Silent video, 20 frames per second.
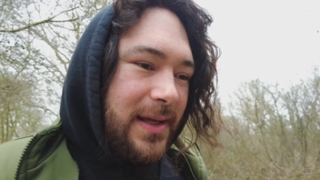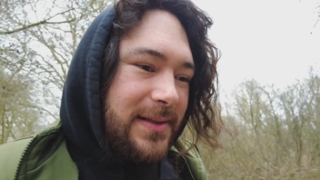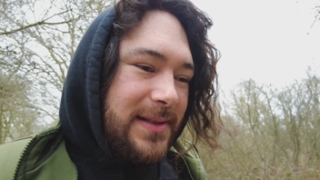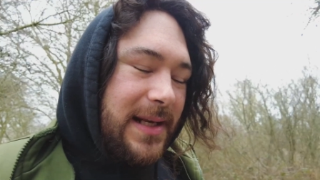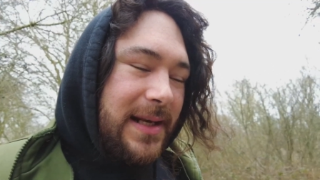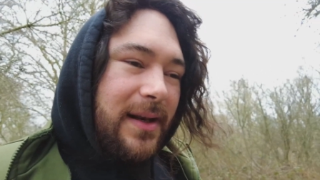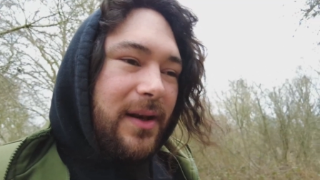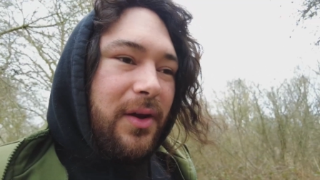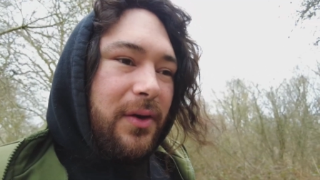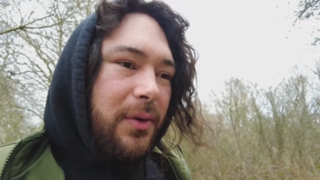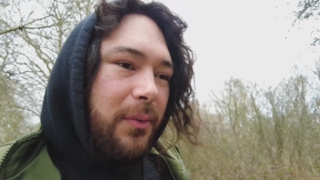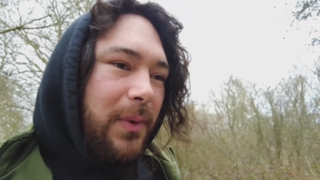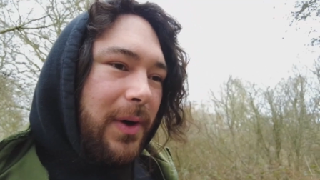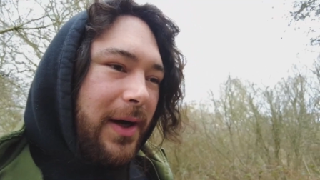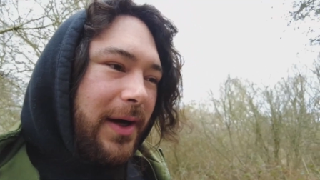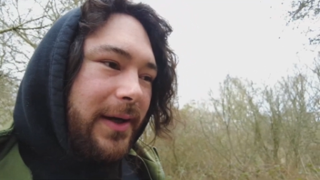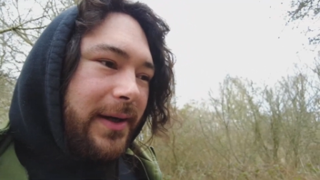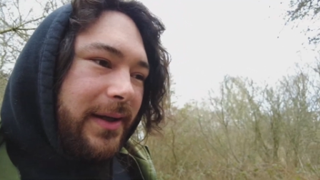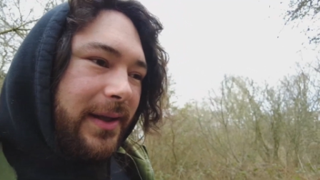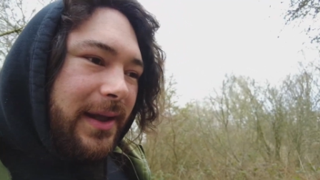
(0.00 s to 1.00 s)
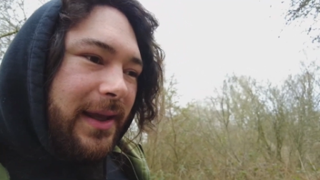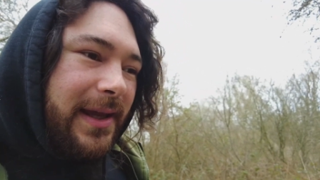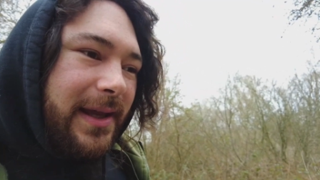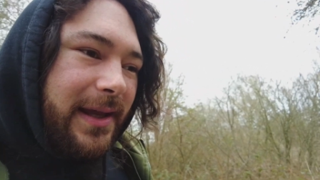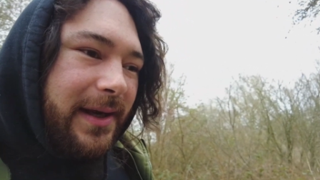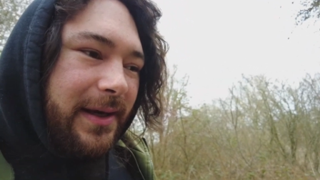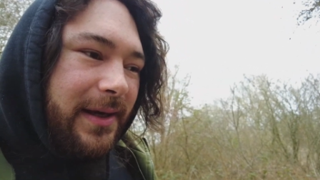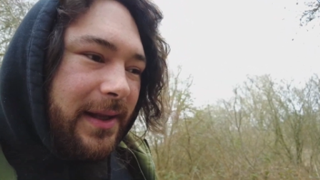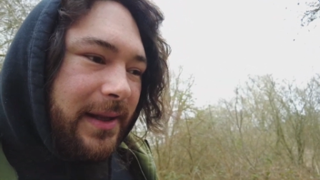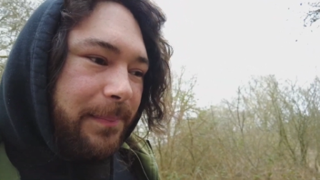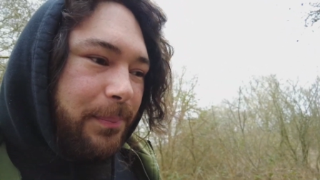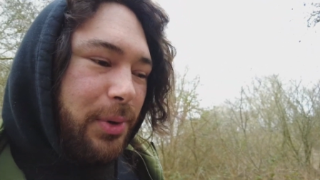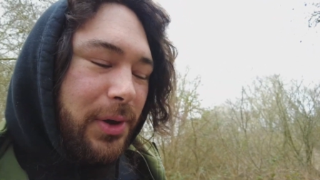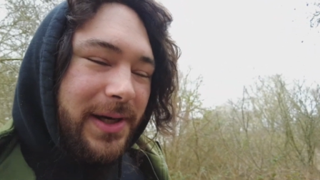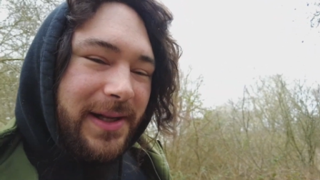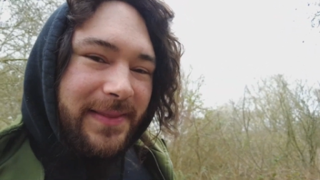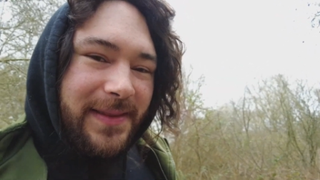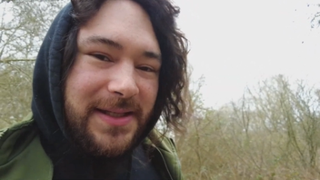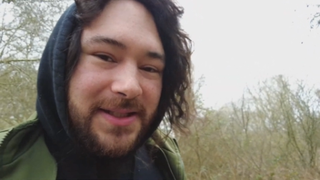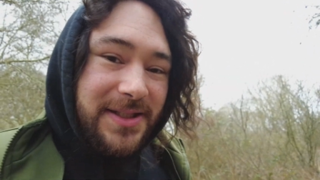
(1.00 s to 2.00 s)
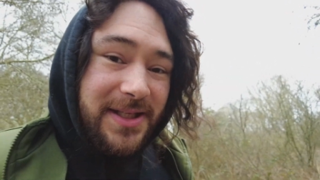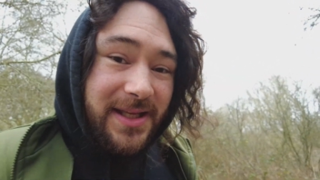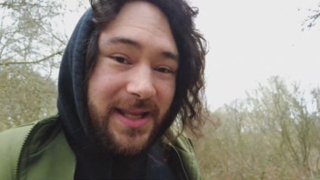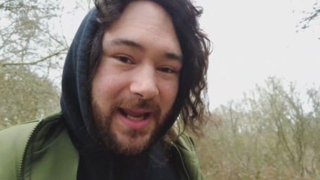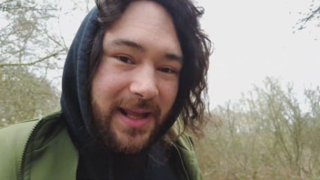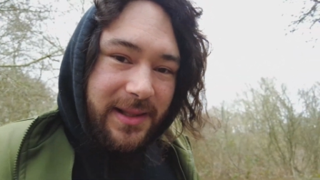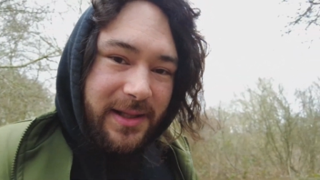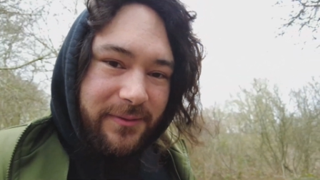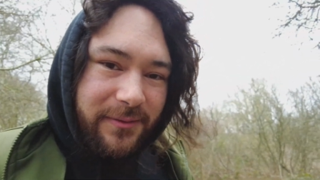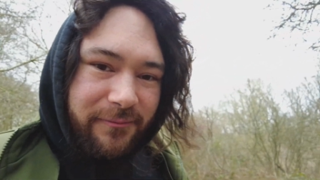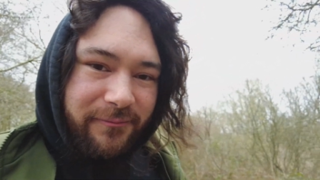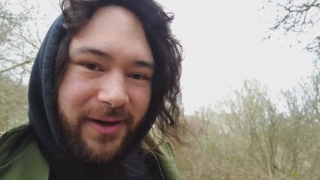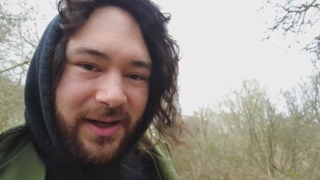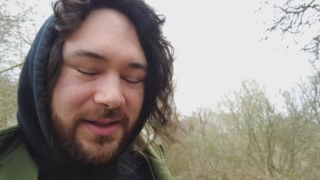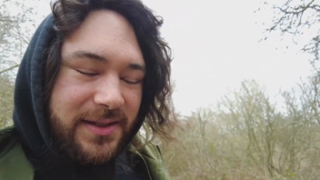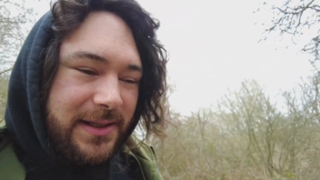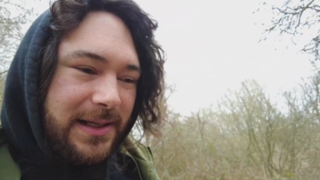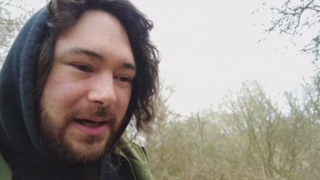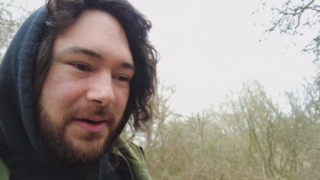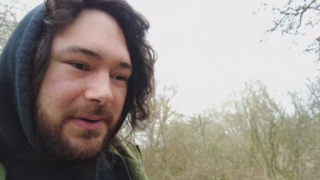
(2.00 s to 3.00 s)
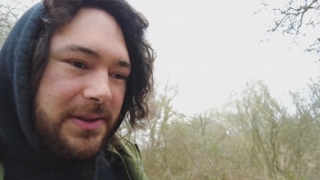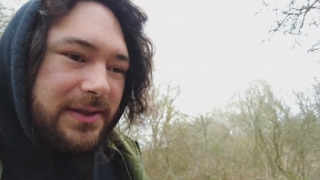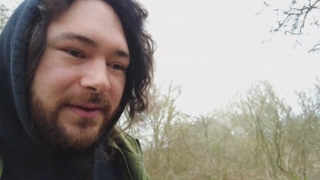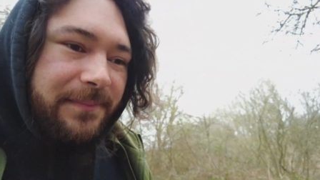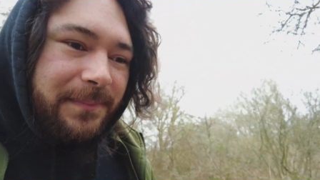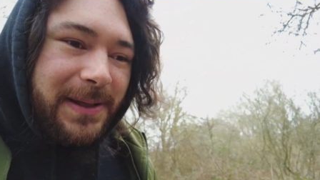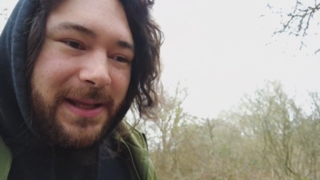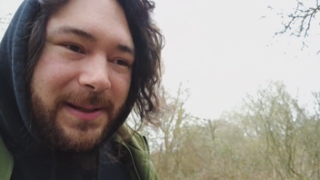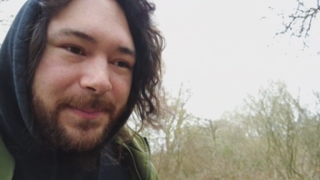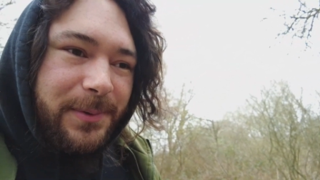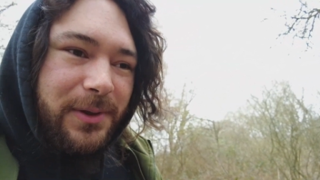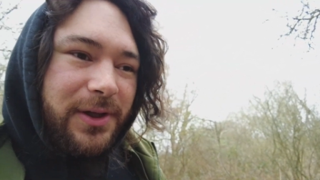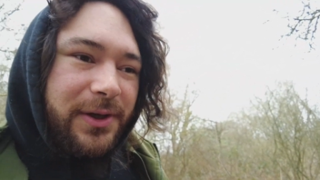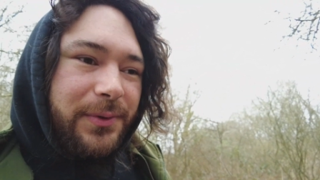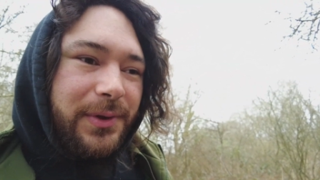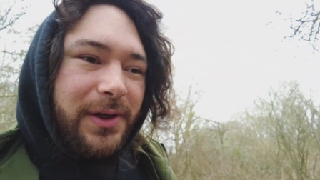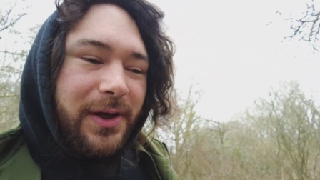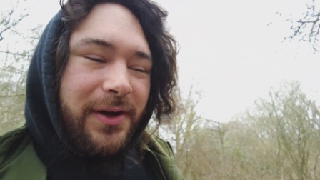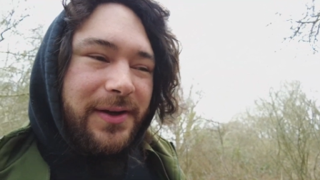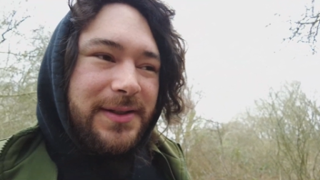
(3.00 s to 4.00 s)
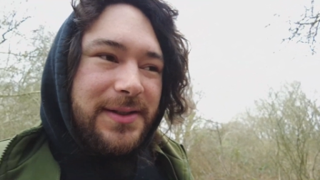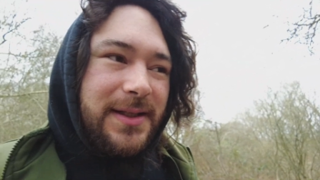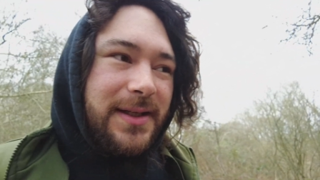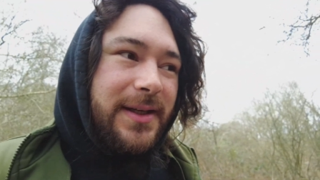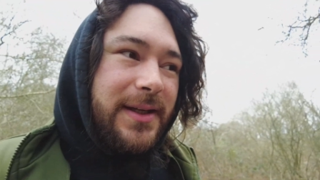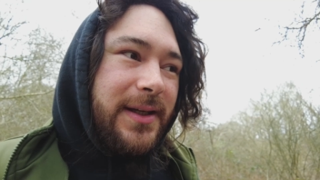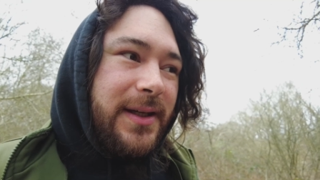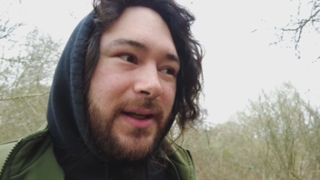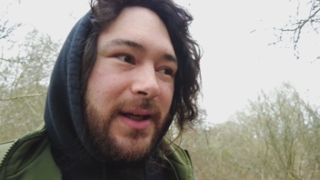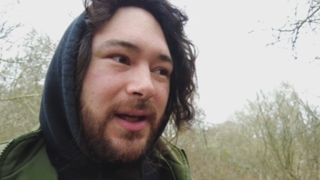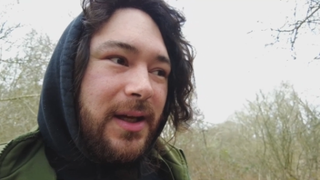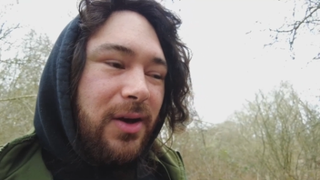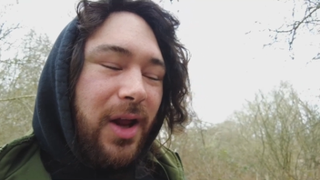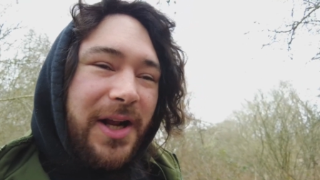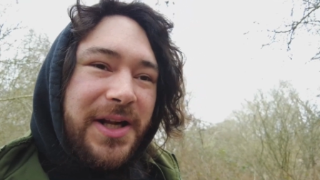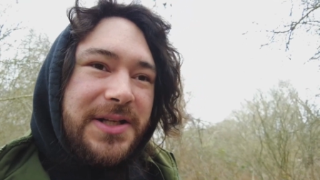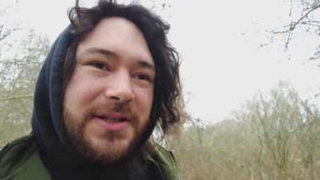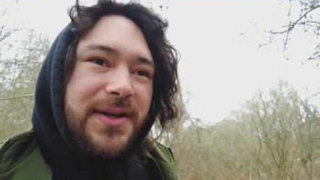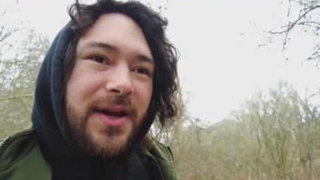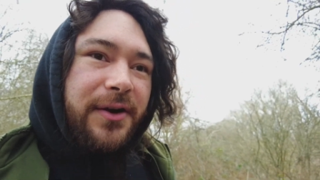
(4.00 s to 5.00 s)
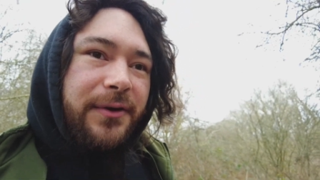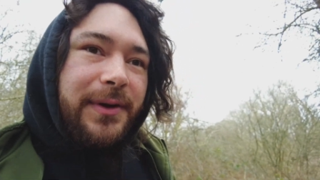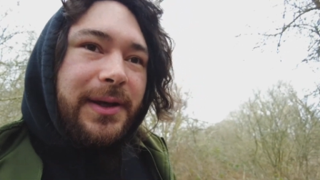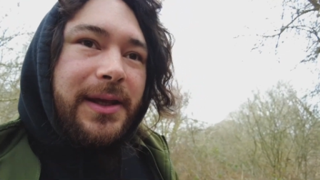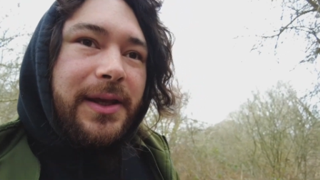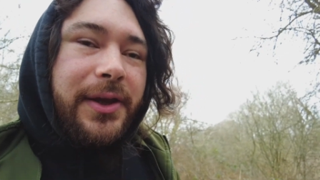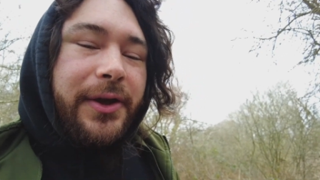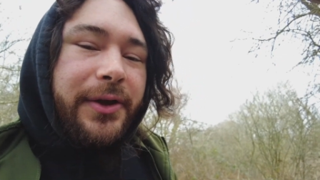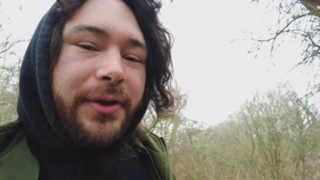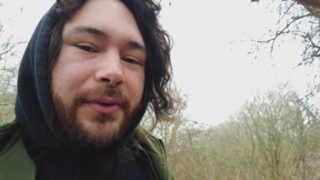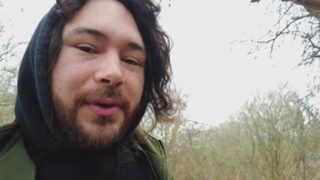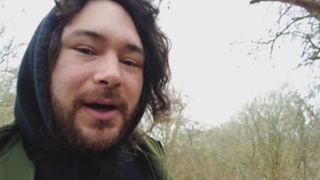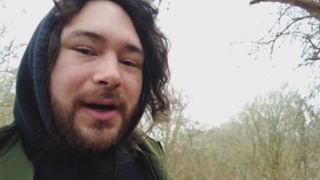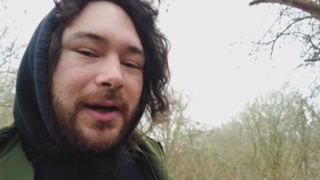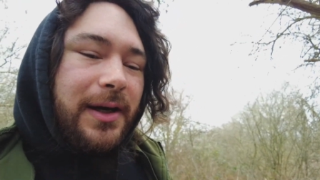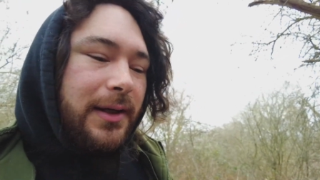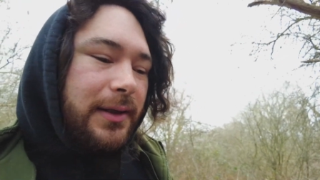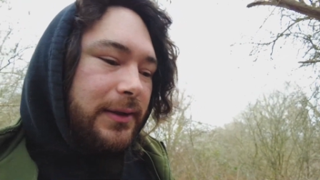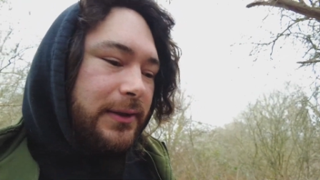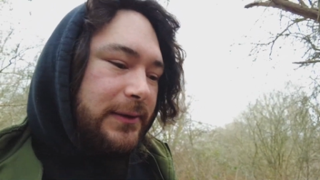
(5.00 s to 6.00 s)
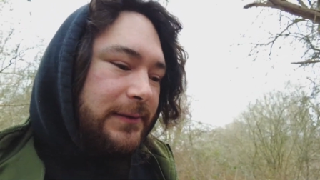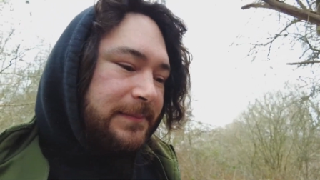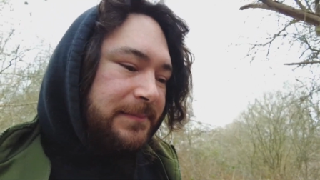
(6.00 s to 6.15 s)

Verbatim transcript: did a lot of work in putting this together and reaching out to people who were going to like Zoe, who are